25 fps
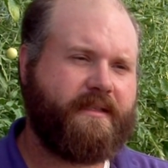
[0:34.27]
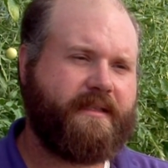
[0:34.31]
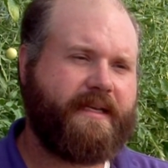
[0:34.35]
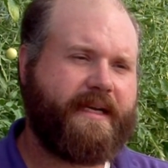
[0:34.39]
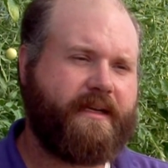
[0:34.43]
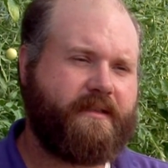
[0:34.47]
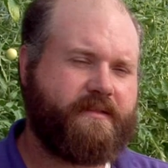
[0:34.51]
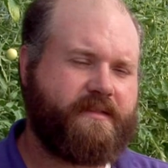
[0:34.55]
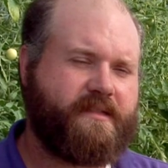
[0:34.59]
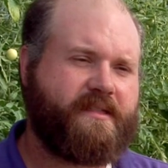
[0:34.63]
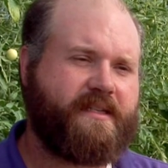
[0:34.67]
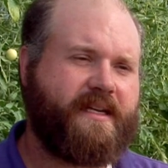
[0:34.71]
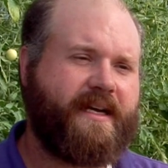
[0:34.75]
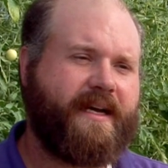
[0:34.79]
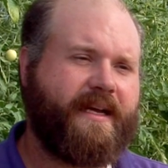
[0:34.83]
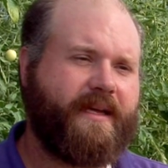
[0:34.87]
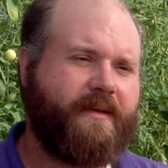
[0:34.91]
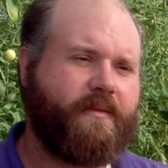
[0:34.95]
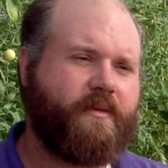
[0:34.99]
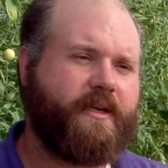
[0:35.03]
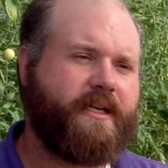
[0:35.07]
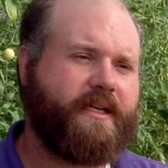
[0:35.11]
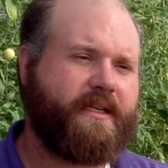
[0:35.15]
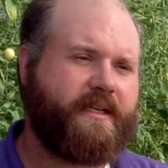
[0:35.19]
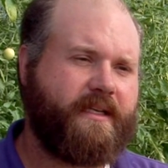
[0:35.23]
outside
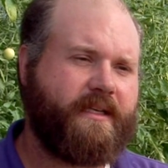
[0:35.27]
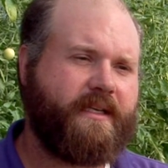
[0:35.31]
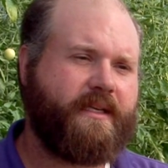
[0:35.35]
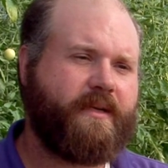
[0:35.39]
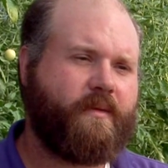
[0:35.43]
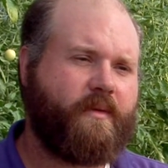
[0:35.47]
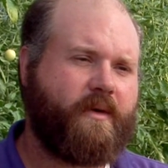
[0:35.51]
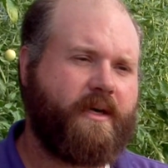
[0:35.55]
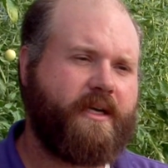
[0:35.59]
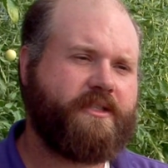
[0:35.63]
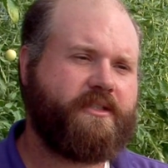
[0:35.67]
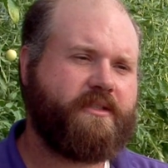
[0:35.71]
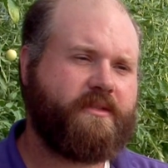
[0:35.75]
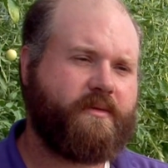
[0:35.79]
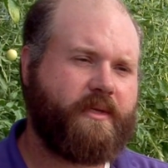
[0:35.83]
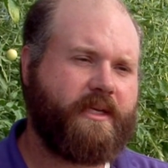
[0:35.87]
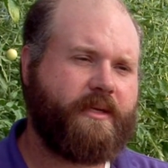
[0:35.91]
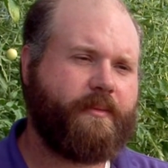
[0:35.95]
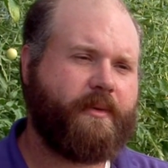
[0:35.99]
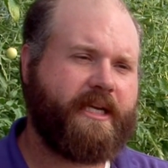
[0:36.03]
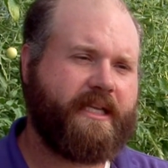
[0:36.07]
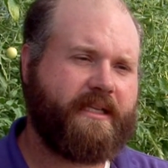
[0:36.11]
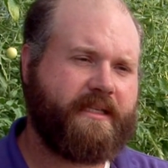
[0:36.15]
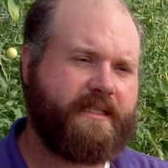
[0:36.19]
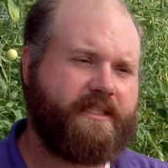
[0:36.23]
where it can get washed away
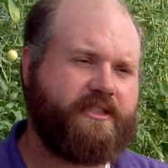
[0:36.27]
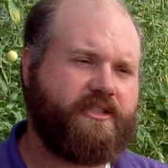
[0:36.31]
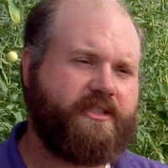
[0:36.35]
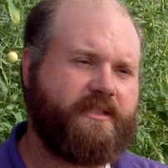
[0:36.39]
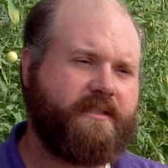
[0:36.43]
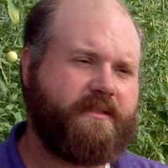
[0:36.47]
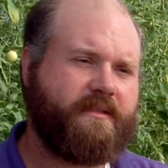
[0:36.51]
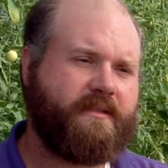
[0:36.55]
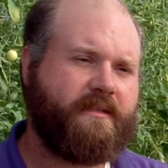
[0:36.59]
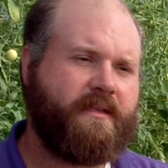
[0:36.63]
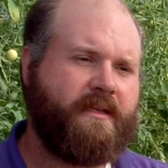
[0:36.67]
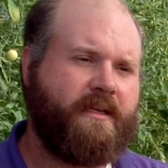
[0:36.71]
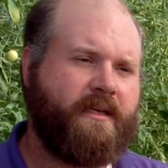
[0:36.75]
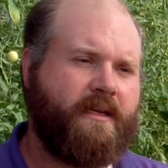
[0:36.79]
by leaching.